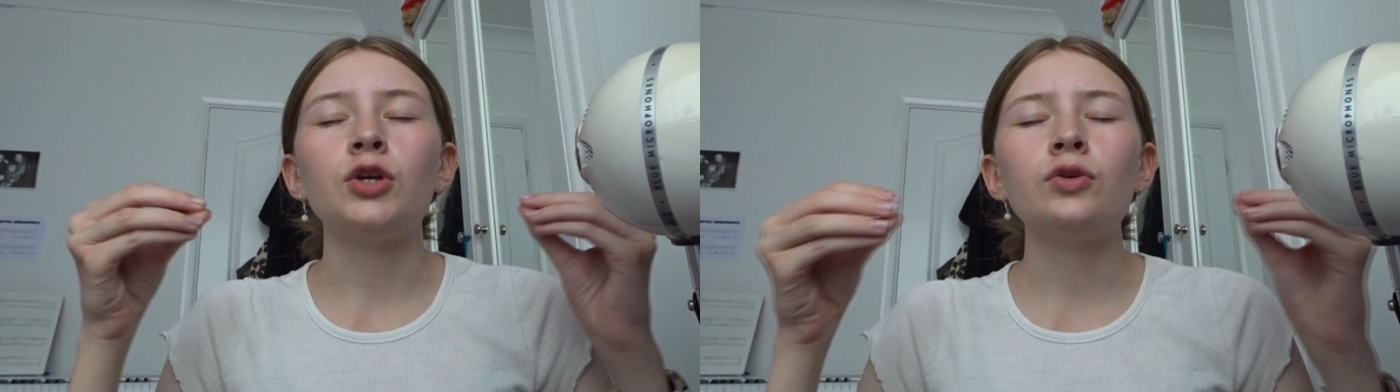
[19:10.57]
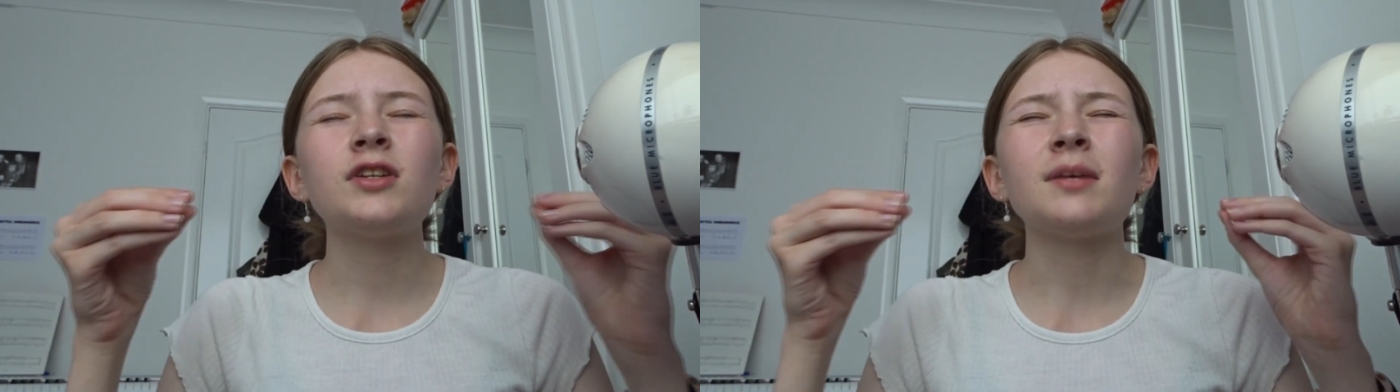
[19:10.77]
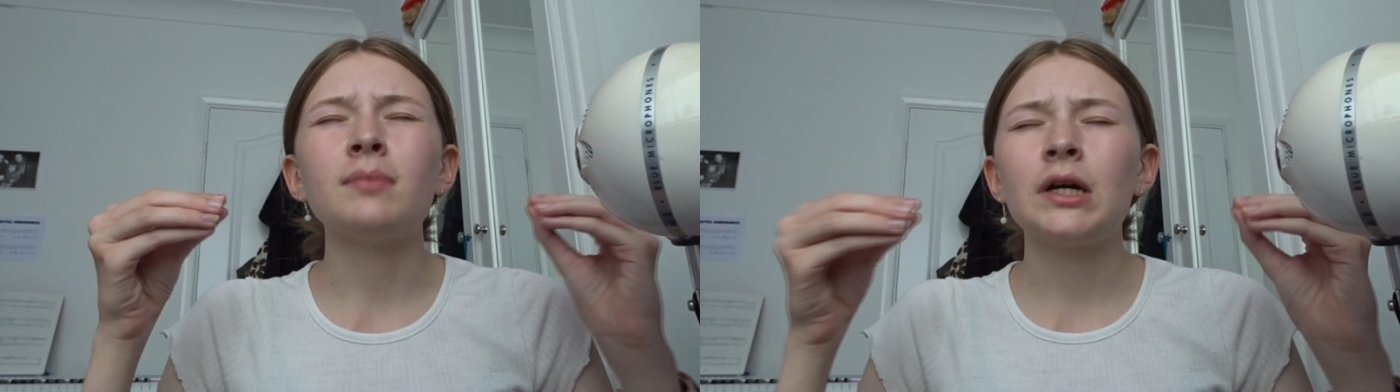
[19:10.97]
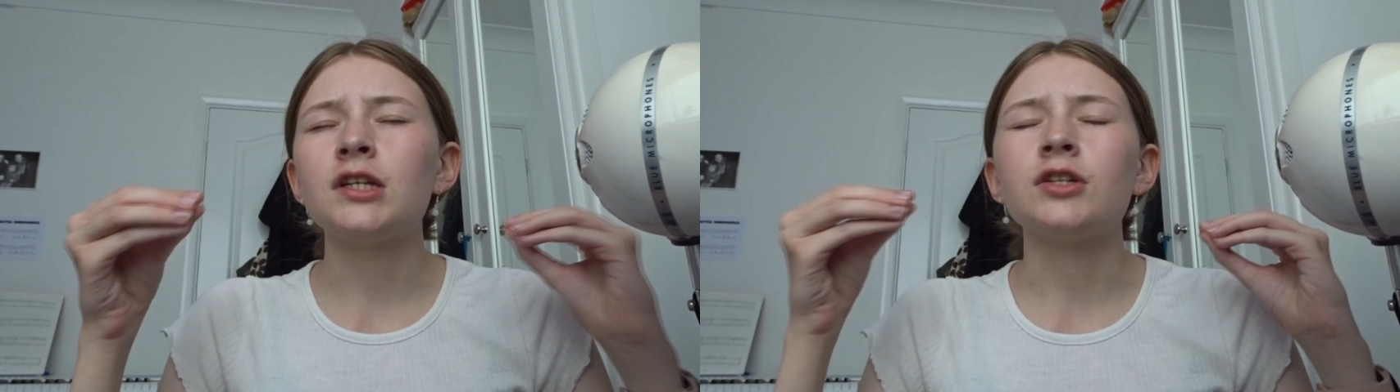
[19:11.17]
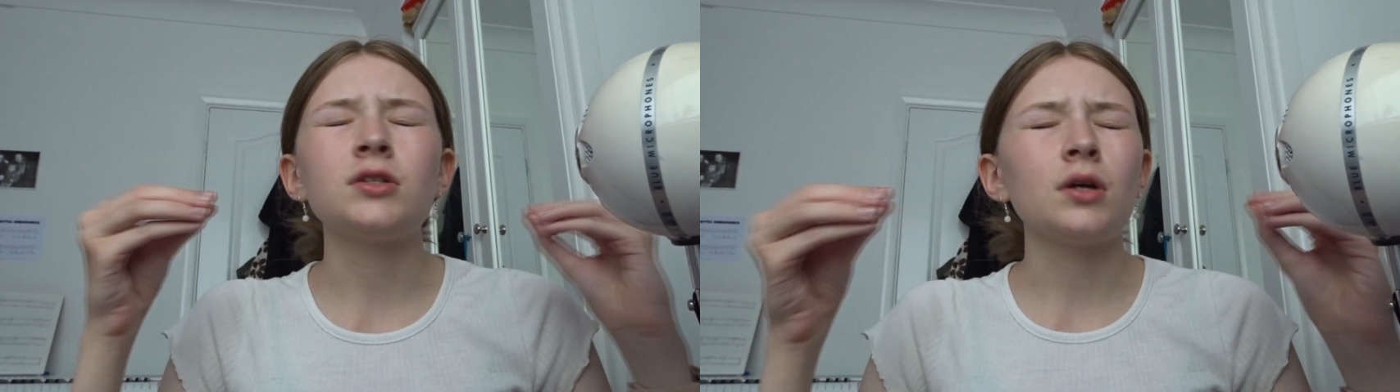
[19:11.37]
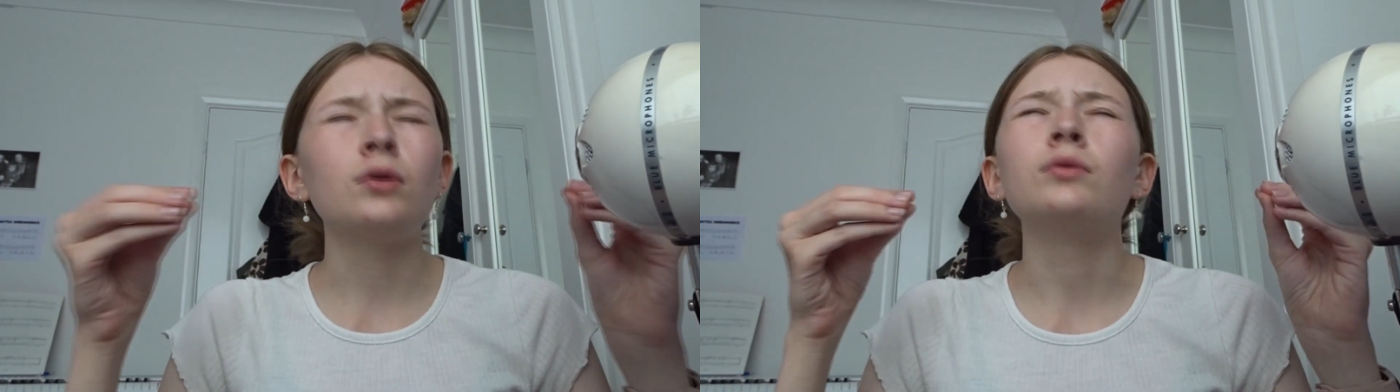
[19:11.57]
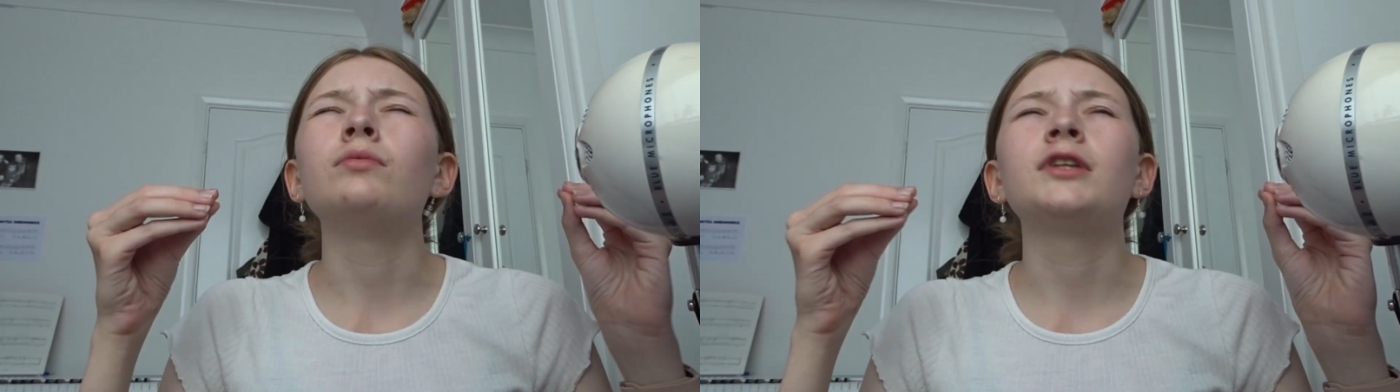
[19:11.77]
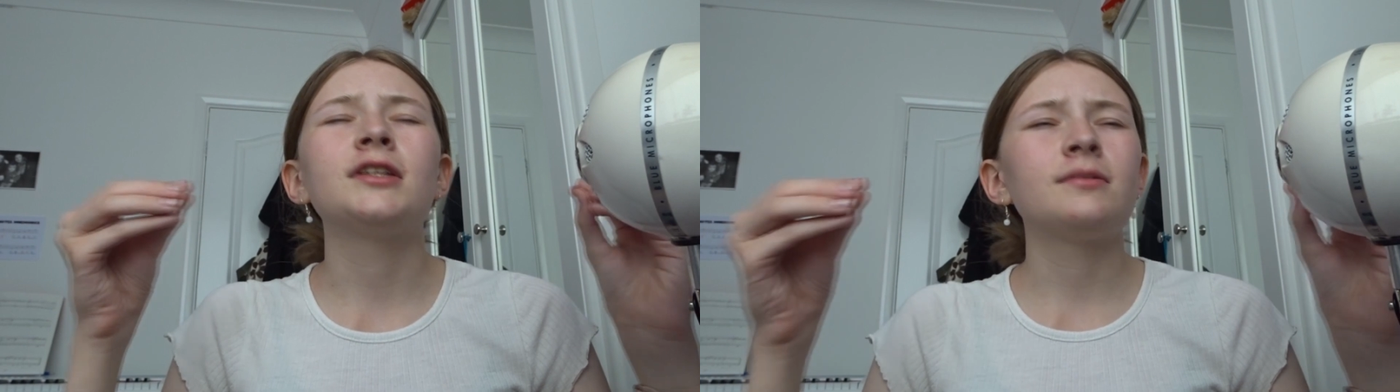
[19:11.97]
used to matter so
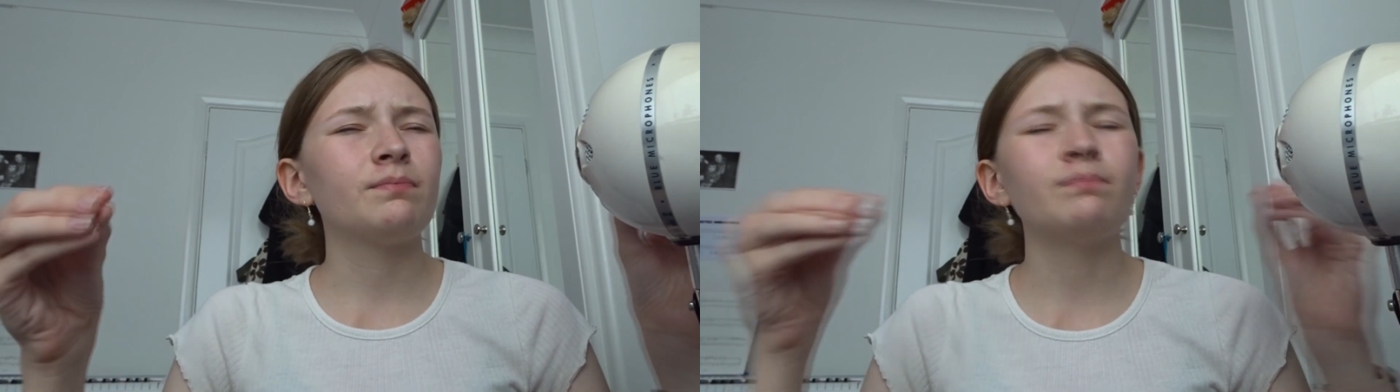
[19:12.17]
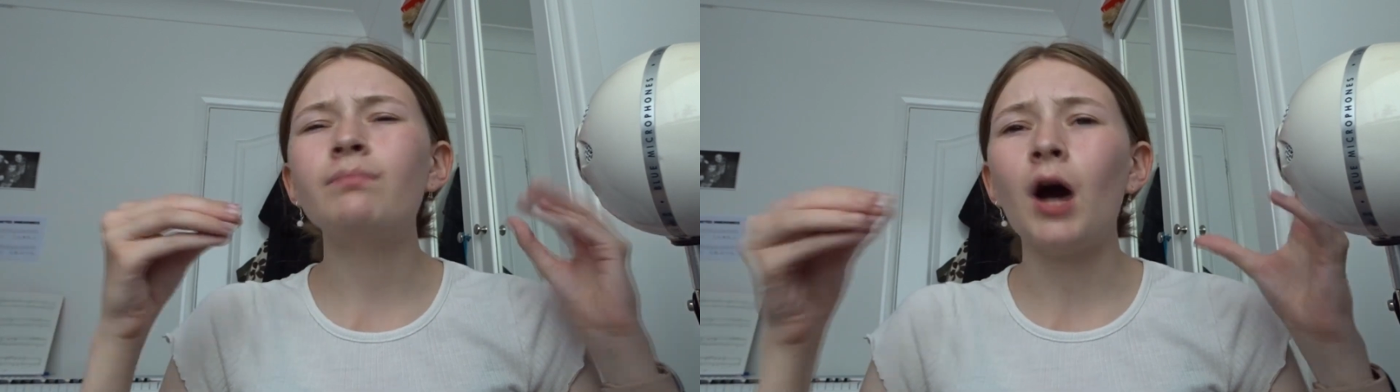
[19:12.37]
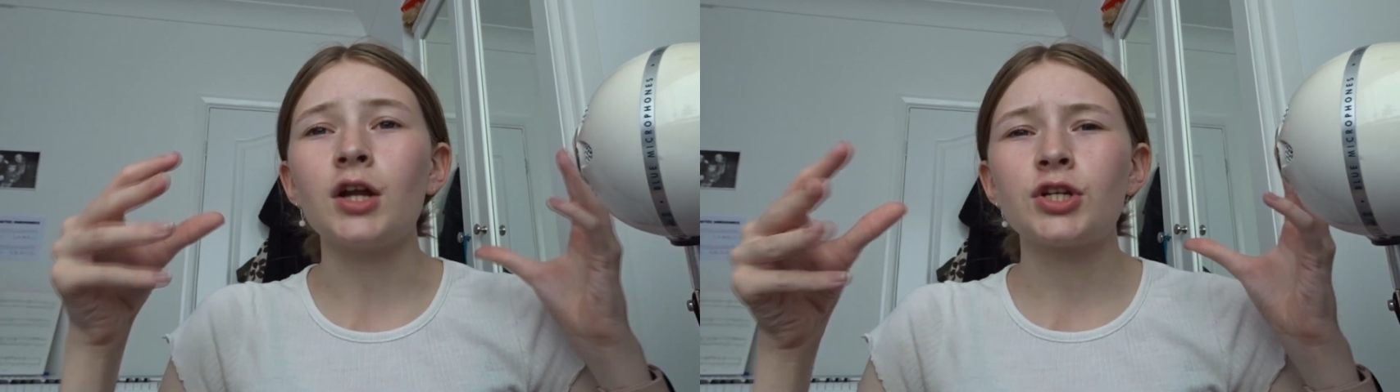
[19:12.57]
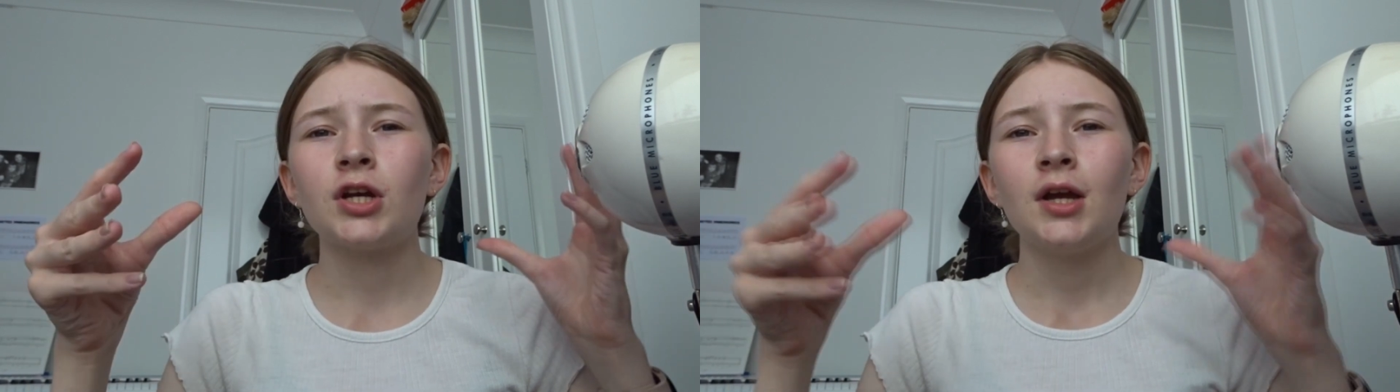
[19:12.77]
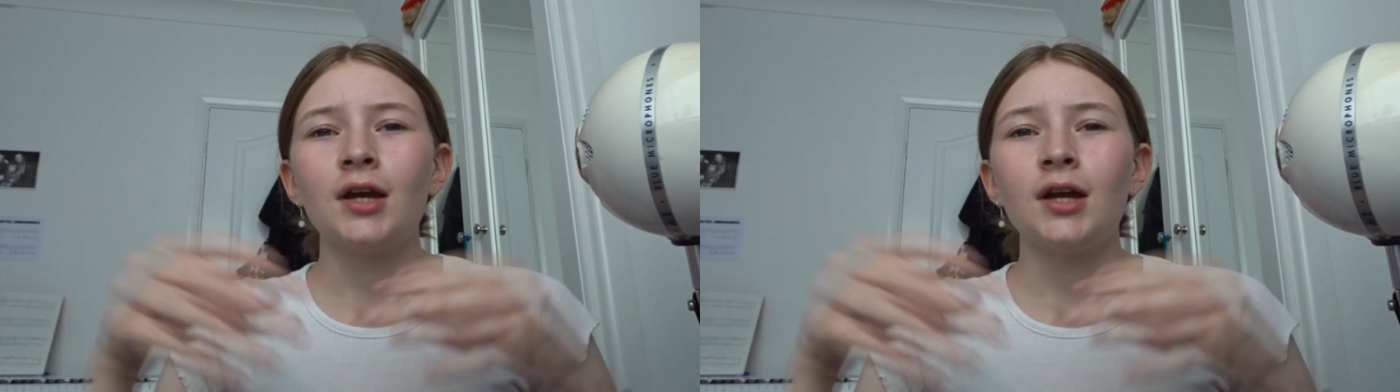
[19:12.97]
much.